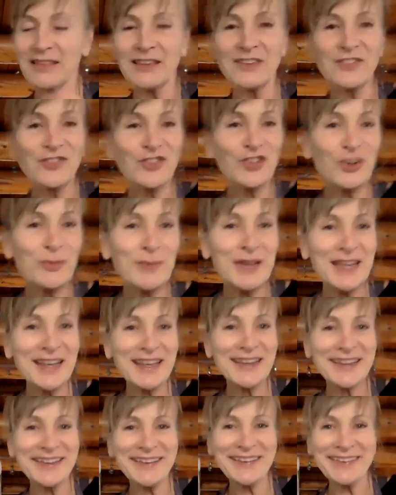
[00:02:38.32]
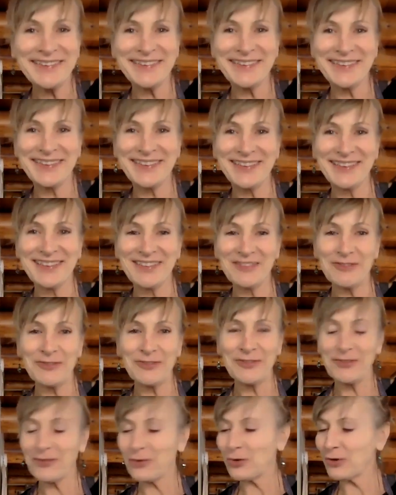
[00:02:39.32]
It germinated
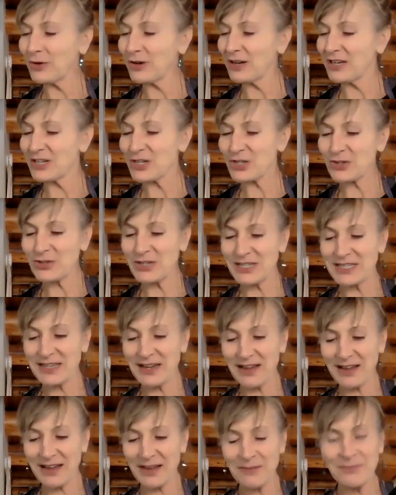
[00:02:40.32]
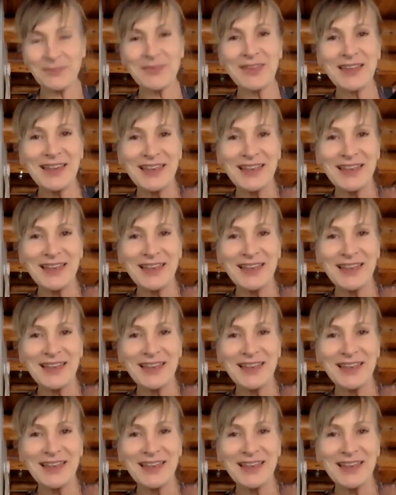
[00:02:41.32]
for a short time,